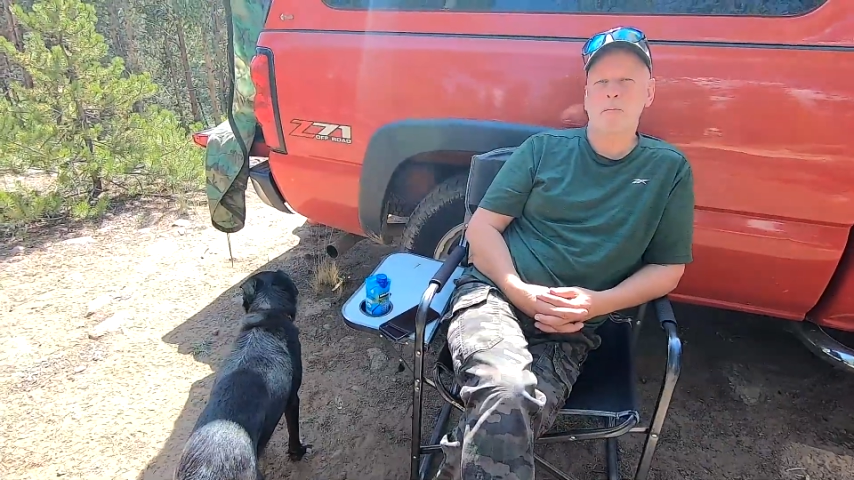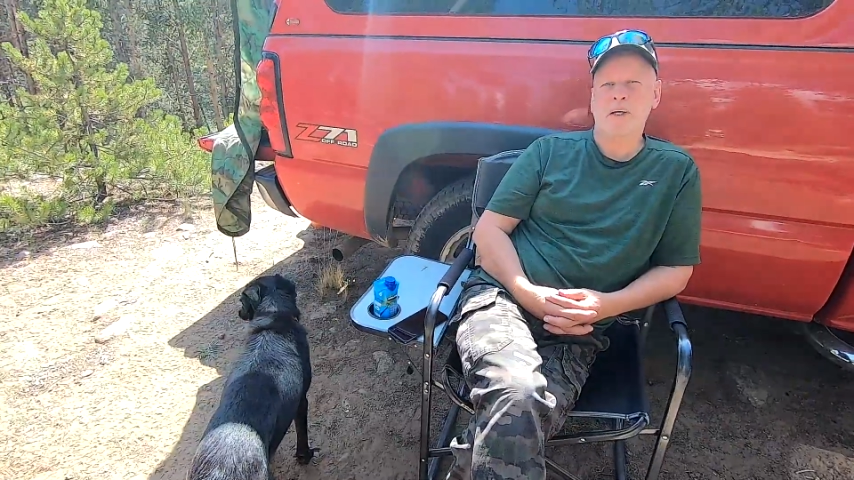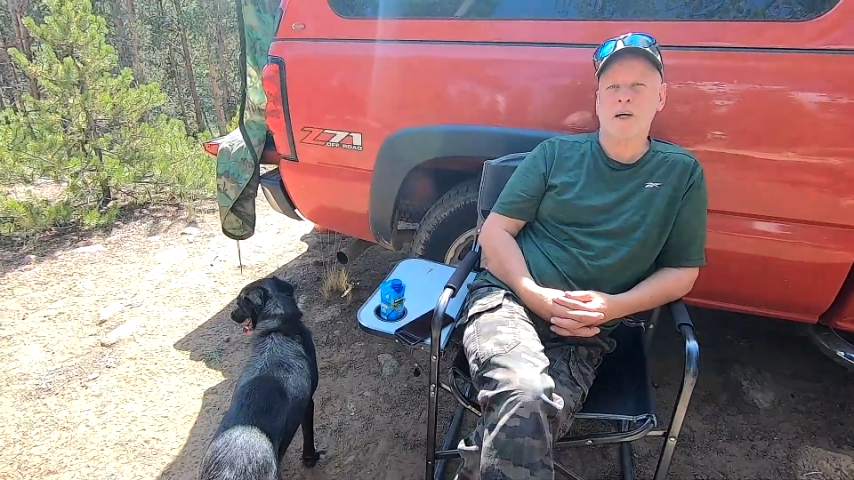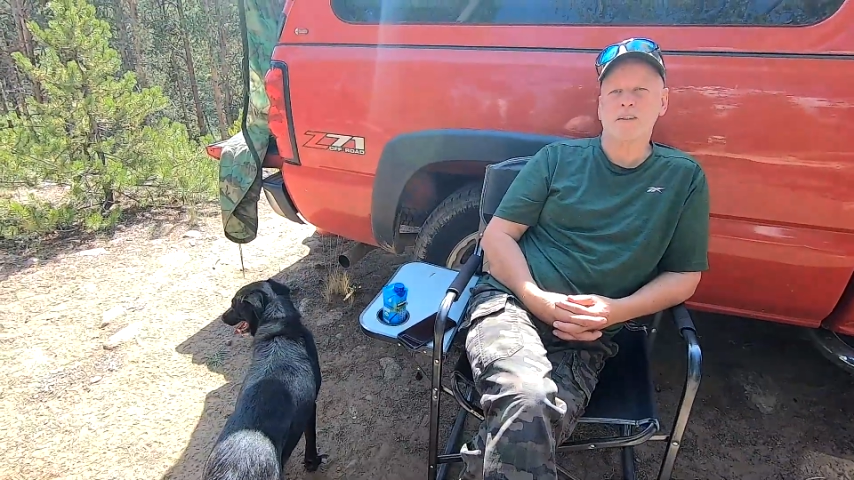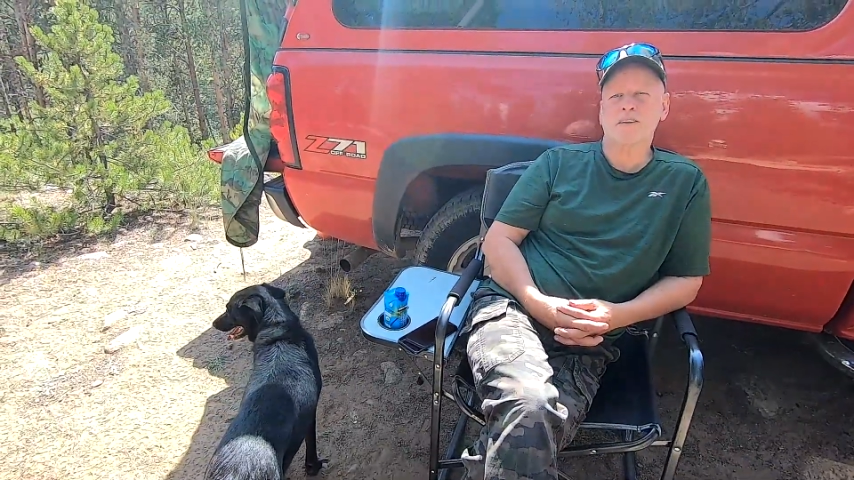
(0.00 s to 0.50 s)

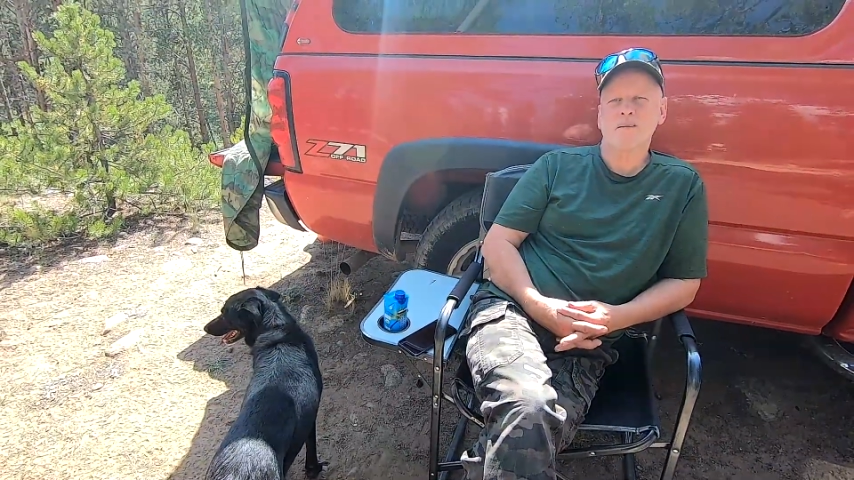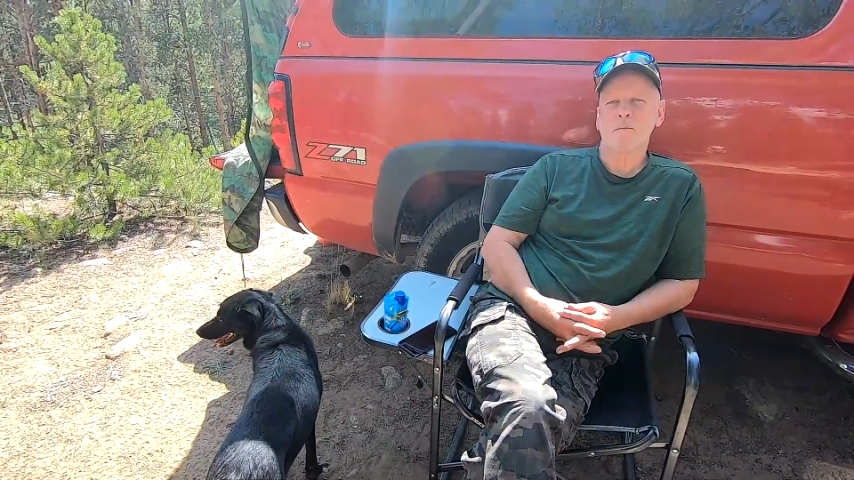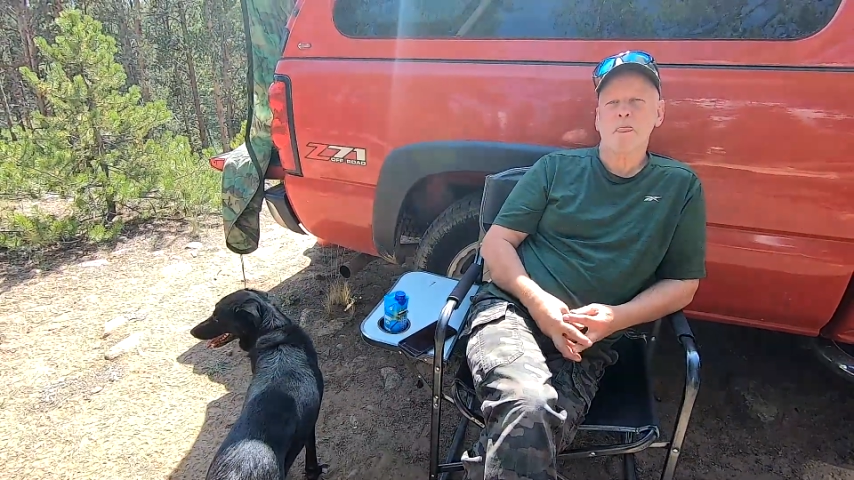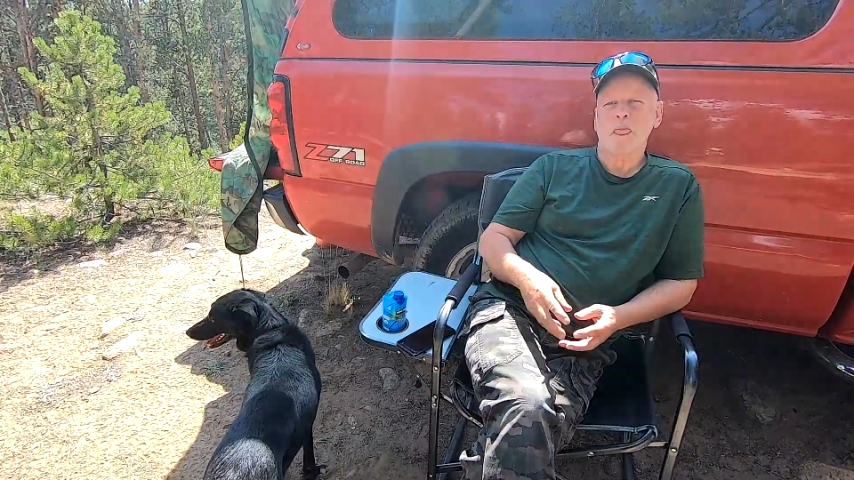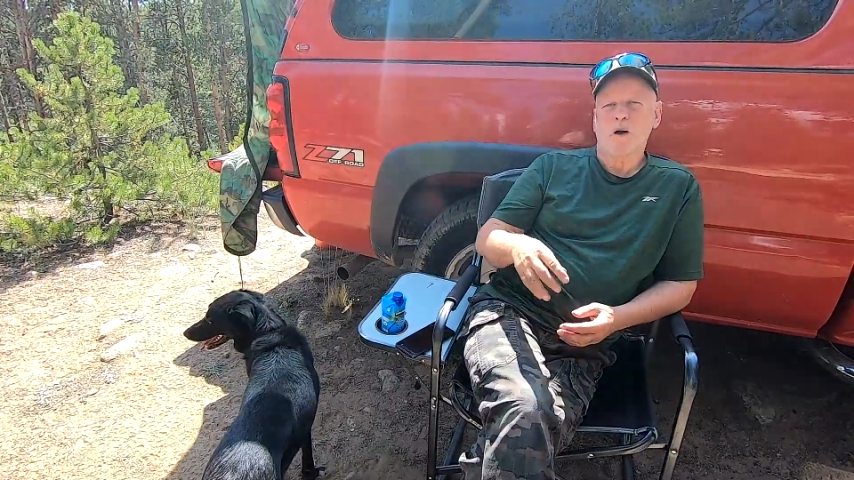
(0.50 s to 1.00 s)
because
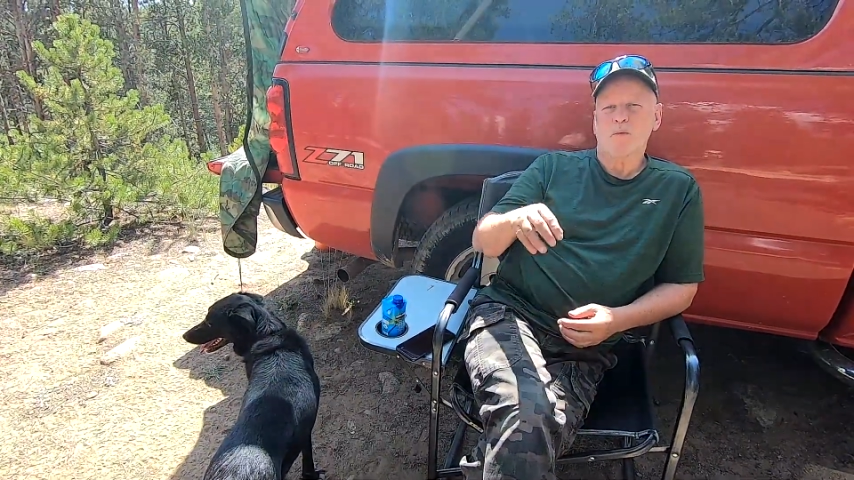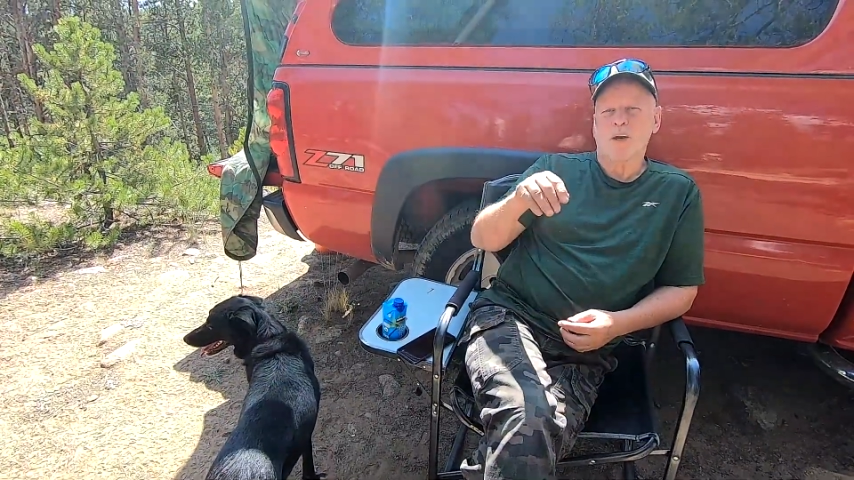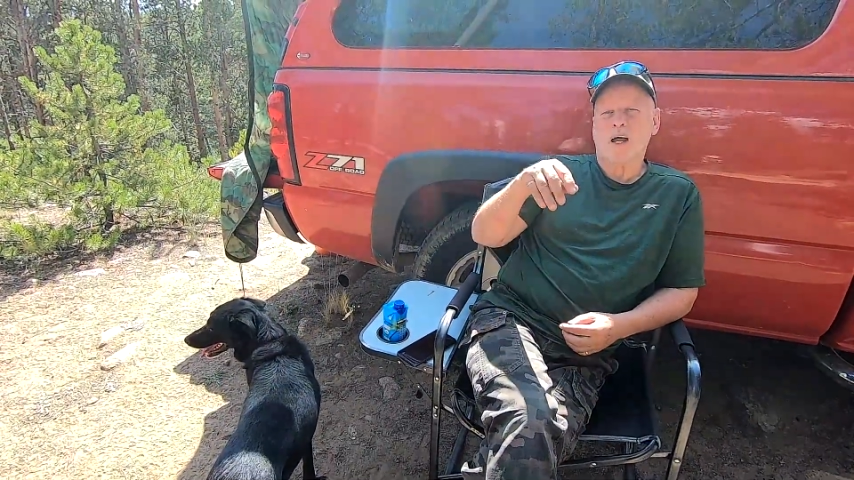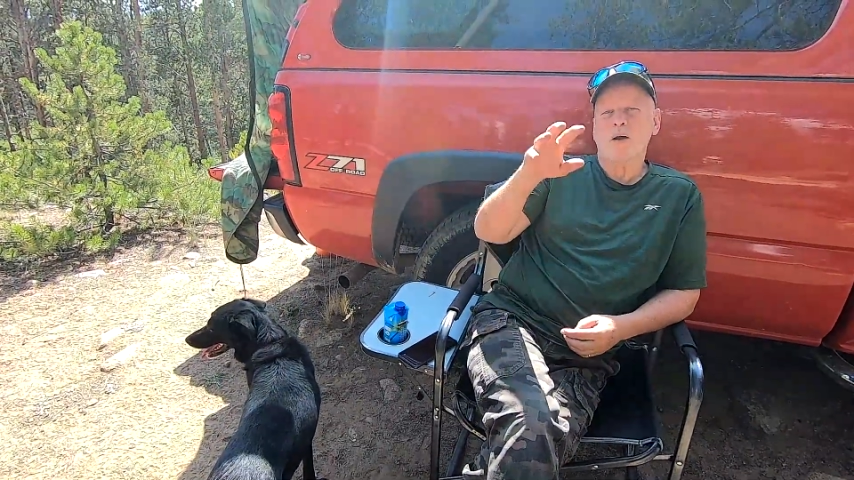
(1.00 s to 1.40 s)
when